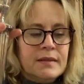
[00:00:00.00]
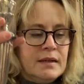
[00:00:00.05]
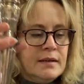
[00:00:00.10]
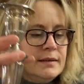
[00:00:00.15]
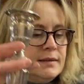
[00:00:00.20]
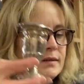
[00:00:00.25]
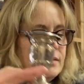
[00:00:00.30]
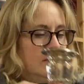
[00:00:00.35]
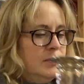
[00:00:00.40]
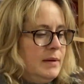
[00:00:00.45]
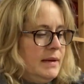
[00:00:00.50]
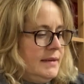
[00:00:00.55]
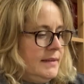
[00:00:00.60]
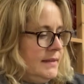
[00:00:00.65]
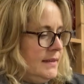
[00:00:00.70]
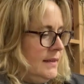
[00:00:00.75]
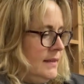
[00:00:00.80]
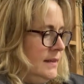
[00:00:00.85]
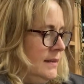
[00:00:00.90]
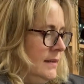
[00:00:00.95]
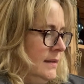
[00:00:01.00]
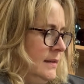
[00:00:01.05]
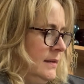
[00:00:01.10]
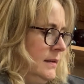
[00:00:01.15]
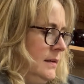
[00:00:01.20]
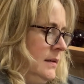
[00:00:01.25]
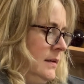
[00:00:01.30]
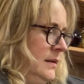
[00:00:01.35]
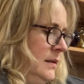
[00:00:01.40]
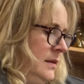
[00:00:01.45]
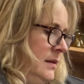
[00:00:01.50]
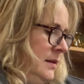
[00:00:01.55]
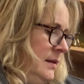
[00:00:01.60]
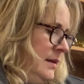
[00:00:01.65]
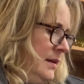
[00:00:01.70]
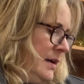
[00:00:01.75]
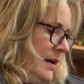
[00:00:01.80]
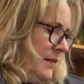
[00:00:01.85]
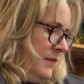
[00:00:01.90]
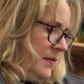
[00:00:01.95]
Silver plated.
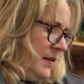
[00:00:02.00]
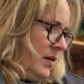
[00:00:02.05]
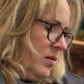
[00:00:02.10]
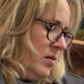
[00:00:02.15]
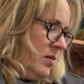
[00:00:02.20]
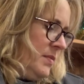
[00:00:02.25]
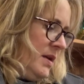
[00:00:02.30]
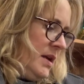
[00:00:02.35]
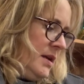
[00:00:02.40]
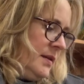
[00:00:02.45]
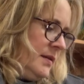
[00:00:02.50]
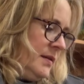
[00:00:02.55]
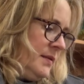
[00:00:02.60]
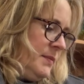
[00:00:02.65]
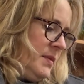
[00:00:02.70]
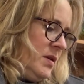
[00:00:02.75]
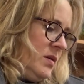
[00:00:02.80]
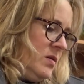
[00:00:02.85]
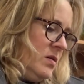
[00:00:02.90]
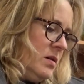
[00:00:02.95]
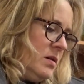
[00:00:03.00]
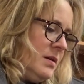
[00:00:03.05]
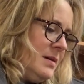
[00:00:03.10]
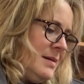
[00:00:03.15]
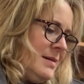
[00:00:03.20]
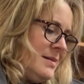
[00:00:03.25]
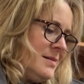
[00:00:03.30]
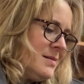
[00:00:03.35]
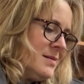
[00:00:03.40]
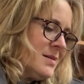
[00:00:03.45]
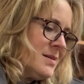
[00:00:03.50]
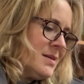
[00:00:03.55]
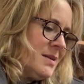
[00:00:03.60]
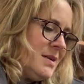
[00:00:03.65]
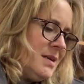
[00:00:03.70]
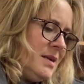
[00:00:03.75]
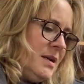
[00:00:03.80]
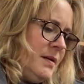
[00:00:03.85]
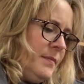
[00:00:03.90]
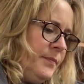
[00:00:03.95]
Have they got a maker's mark? Leather see.